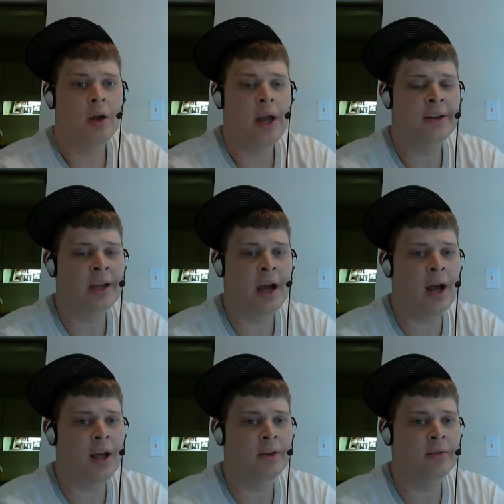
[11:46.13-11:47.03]
and
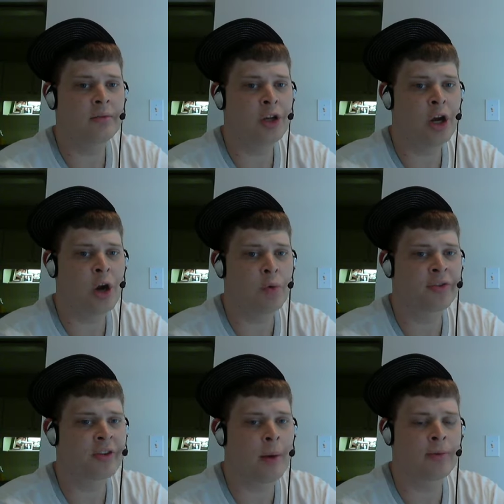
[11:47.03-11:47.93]
Khan, you know, was
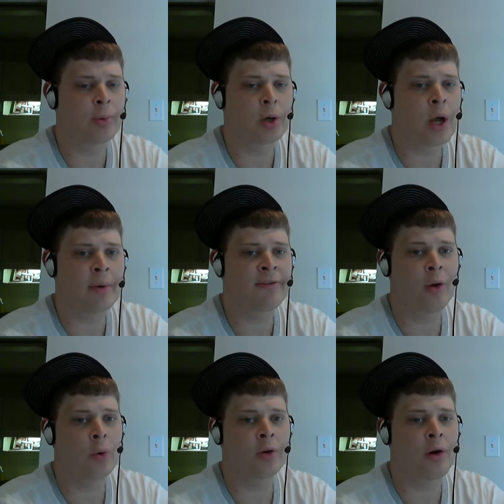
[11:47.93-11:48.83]
comfortable coming
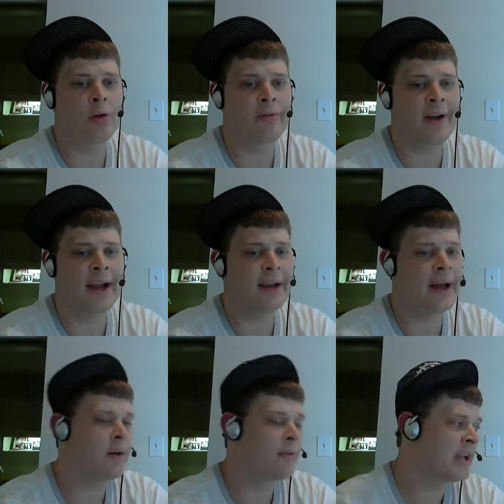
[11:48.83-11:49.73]
forward the whole fight. I
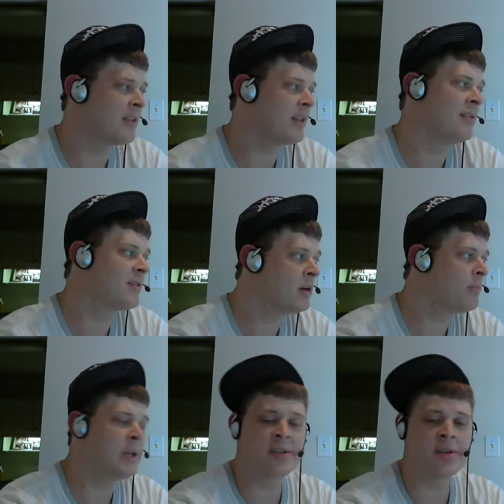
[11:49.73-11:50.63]
don't think he's going to
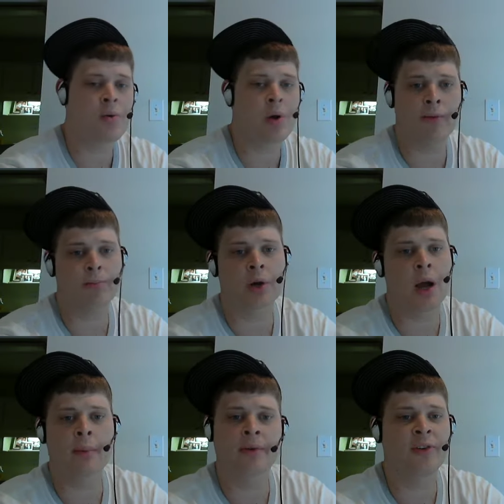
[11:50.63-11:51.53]
be so comfortable
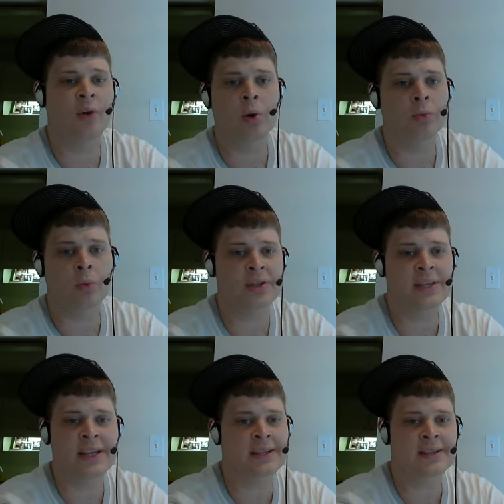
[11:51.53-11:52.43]
coming forward once
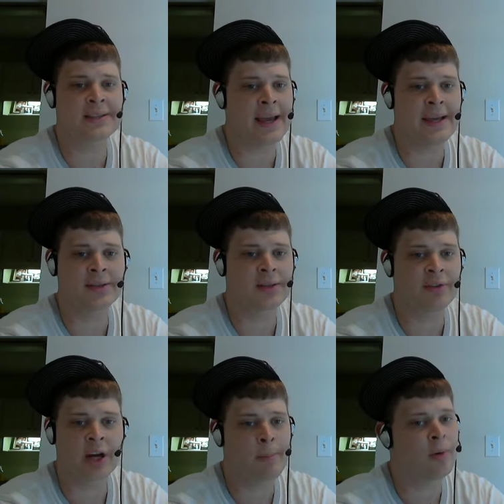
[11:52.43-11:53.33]
he gets a taste of a
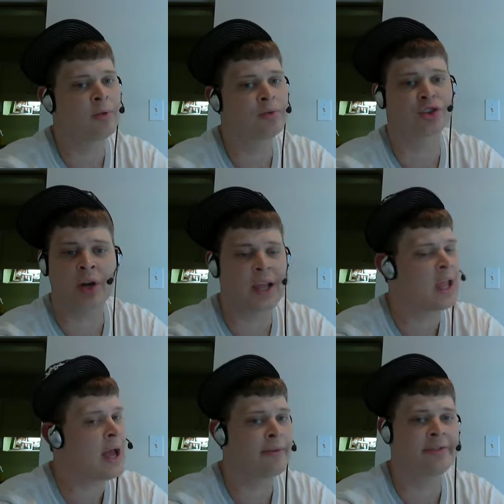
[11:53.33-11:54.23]
couple straight
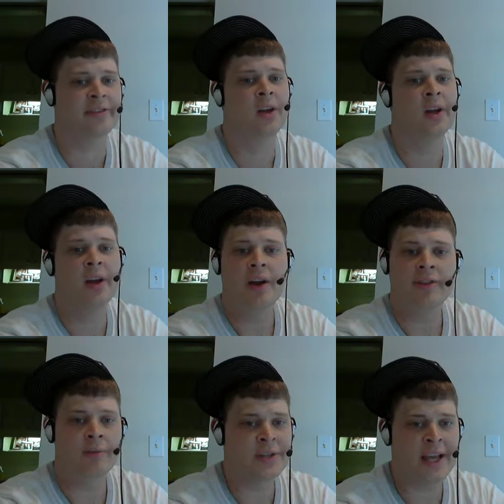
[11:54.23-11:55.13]
lefts
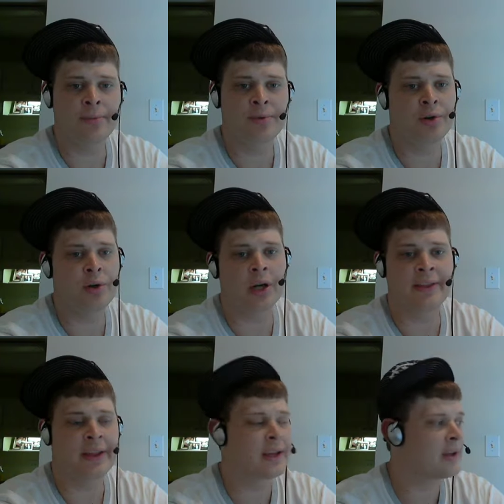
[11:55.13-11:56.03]
from Zab Judah. I
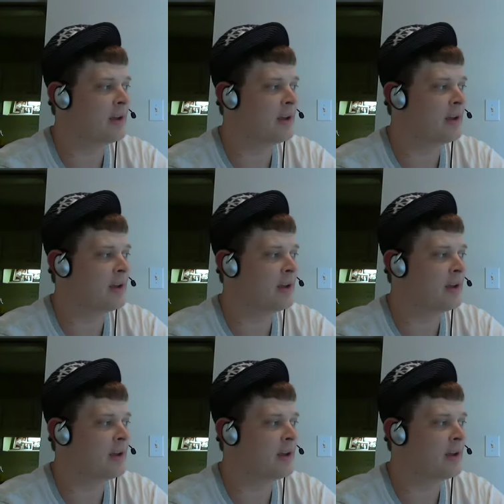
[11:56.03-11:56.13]
think.